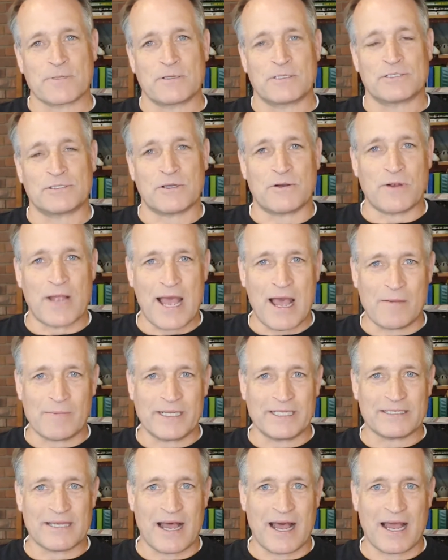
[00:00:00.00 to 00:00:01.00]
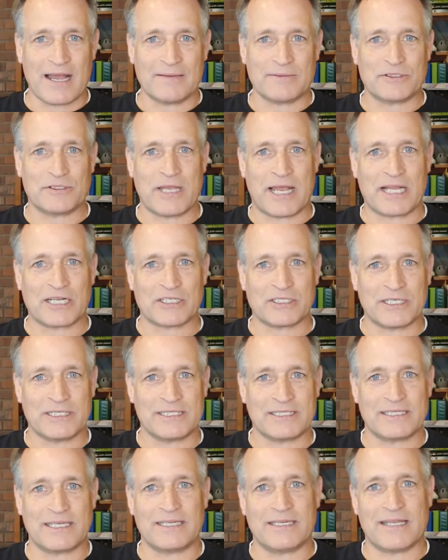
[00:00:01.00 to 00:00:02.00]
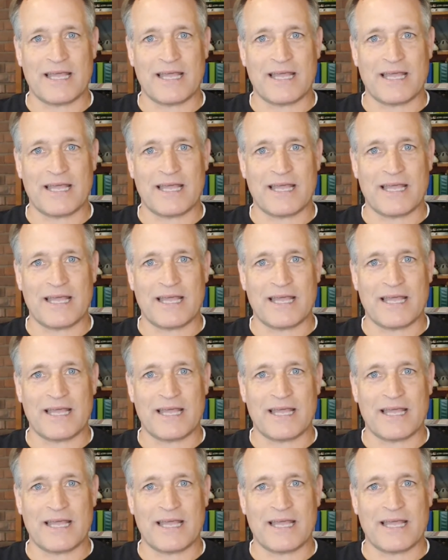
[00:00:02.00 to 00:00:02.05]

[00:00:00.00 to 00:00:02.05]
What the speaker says: So how many times do you actually sit